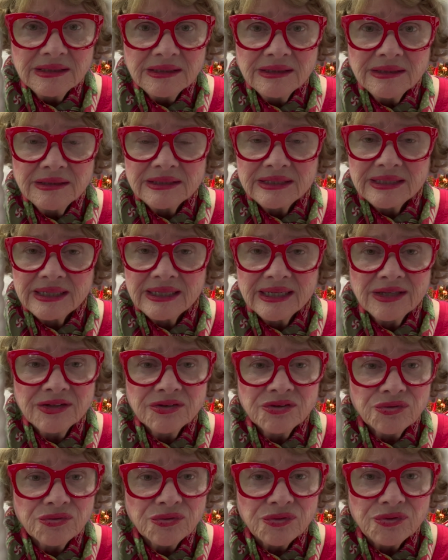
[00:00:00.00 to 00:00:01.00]
to
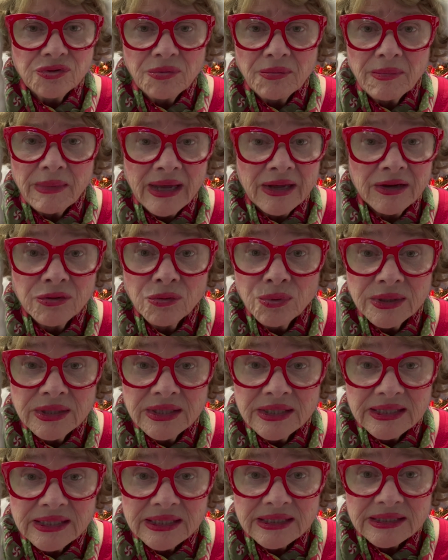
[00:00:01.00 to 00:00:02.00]
get through no matter what
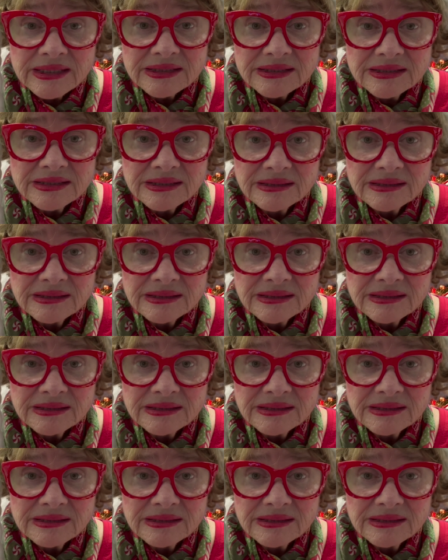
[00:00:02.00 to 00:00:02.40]
it is.